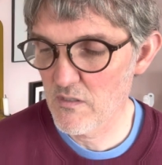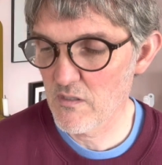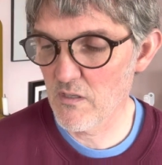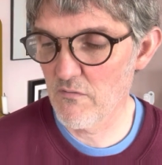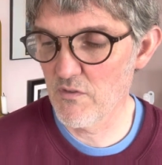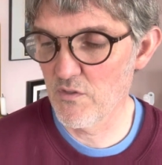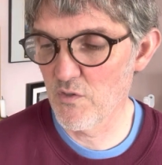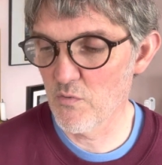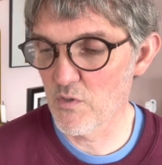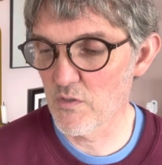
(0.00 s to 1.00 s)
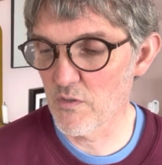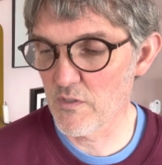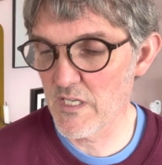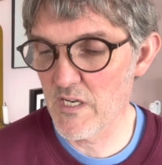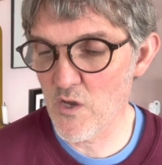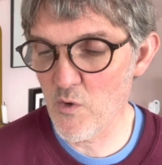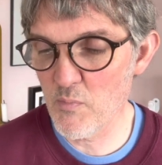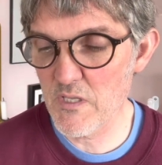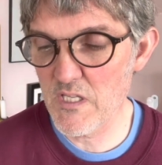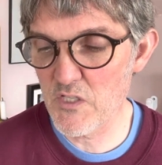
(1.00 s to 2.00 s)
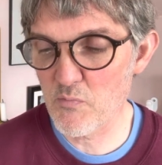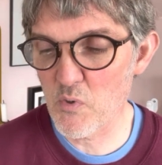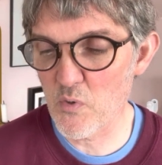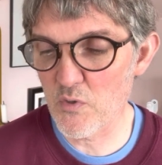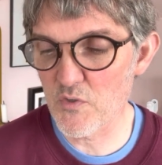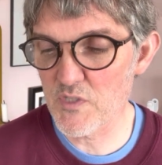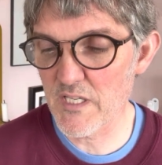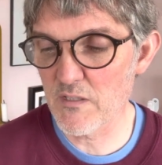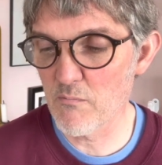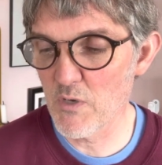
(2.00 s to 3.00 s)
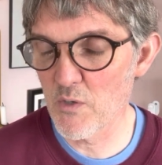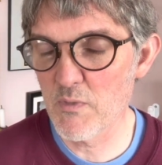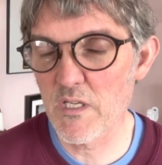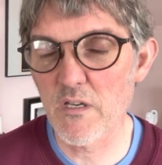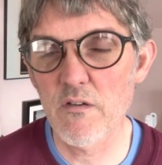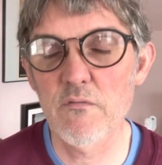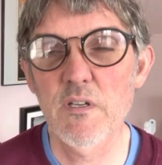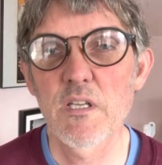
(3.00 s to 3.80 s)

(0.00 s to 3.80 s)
of the new world and opened these portals at the moment of